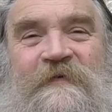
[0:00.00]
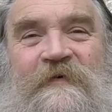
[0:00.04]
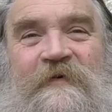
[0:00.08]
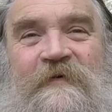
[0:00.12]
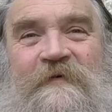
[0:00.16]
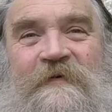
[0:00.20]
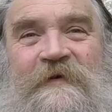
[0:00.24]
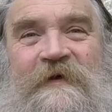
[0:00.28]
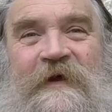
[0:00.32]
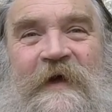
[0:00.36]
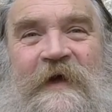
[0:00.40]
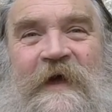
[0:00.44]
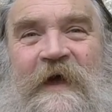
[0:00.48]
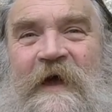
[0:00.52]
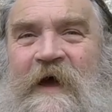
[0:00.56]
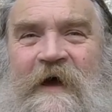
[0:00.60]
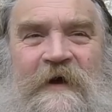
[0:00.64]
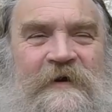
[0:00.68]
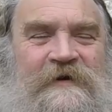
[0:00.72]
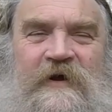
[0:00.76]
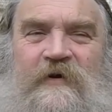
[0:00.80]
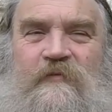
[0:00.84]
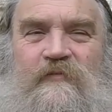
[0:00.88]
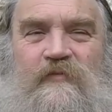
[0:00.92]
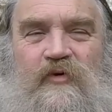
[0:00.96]
Okay,
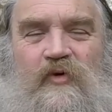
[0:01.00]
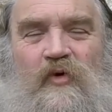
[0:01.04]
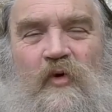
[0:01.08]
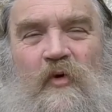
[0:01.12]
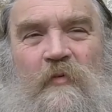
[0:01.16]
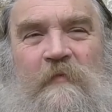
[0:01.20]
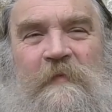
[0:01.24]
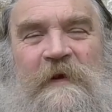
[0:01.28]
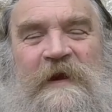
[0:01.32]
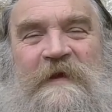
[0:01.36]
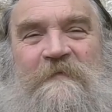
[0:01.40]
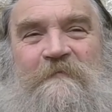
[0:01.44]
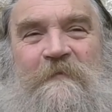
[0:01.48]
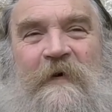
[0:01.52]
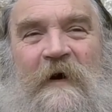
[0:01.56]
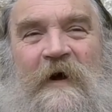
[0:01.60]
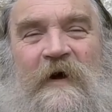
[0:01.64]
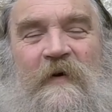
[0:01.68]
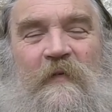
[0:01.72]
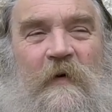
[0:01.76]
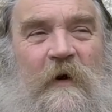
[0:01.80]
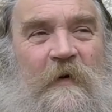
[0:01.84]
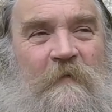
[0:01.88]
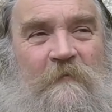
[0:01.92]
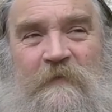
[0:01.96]
I don't normally
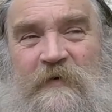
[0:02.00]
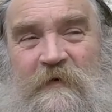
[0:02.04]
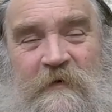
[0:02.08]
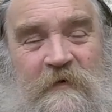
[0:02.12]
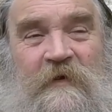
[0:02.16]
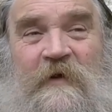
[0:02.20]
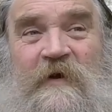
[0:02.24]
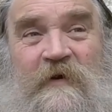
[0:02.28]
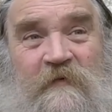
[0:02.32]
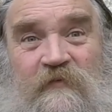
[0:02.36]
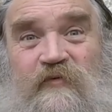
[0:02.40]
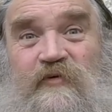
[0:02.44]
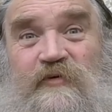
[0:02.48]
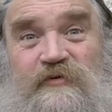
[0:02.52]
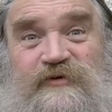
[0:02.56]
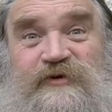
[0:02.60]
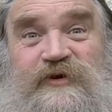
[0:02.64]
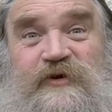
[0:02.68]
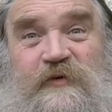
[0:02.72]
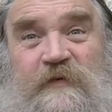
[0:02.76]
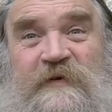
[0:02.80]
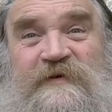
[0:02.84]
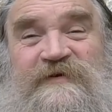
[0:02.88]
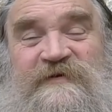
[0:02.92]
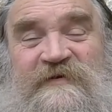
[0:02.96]
buy one, but
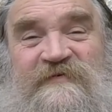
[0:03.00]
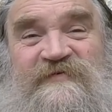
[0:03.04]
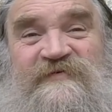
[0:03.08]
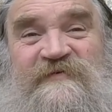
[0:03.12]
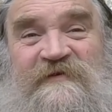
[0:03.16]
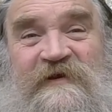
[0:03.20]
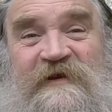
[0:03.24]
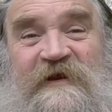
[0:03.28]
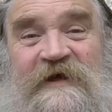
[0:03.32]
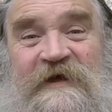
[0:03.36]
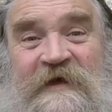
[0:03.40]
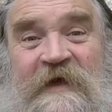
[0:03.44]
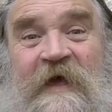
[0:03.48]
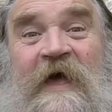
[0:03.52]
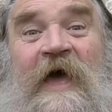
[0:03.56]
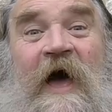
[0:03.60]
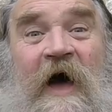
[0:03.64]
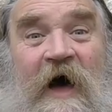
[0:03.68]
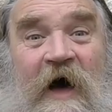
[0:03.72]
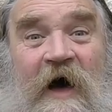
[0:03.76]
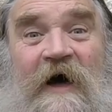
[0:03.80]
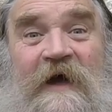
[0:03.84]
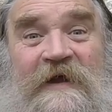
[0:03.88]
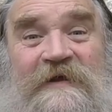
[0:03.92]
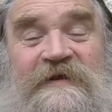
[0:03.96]
fortuitously
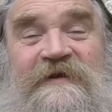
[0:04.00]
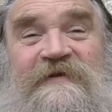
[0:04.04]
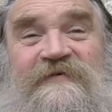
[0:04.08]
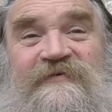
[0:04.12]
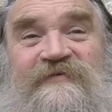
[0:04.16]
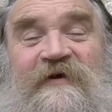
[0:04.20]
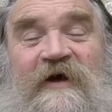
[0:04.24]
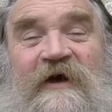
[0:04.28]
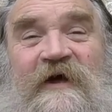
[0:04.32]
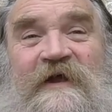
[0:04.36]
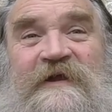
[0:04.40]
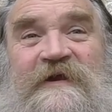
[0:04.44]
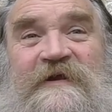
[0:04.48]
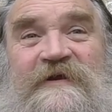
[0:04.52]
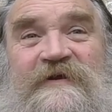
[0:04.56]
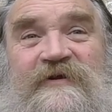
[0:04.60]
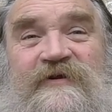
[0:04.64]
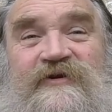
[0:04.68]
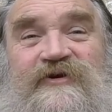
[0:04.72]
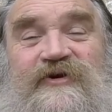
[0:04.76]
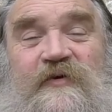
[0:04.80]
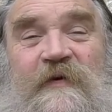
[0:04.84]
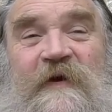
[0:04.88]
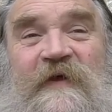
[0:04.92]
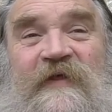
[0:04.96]
I decided to
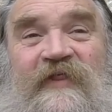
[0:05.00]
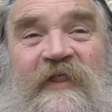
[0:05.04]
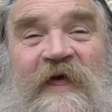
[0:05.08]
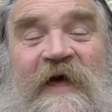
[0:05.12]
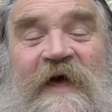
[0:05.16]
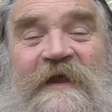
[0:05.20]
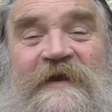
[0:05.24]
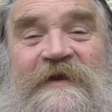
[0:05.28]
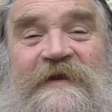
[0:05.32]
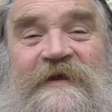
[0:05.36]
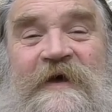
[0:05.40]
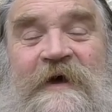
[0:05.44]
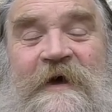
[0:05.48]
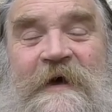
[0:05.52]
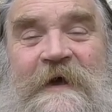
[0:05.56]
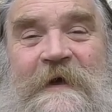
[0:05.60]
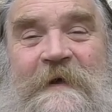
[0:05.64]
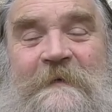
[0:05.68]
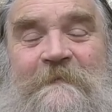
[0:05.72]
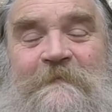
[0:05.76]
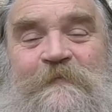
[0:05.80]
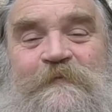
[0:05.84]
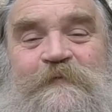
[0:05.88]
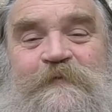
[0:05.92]
do it that day.